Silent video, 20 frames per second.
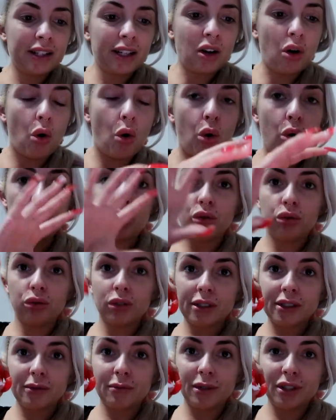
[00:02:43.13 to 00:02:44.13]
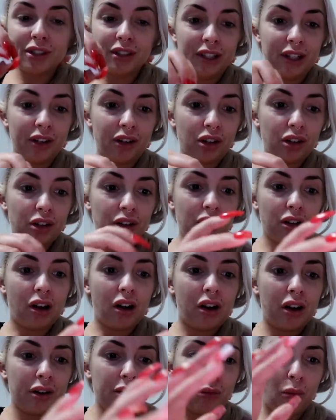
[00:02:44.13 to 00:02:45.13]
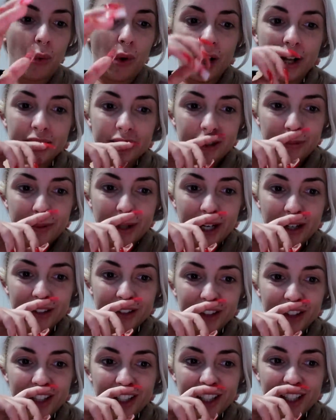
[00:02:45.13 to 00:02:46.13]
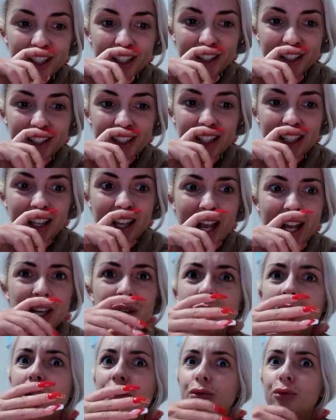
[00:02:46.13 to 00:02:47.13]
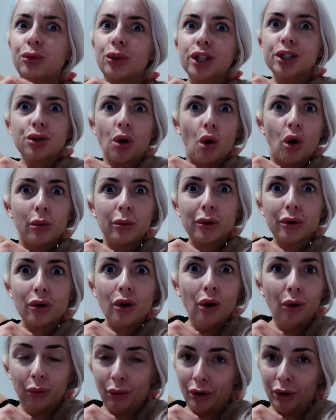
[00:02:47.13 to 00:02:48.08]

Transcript: like a whole Christmas dinner on one, apparently. And you get free Toblerone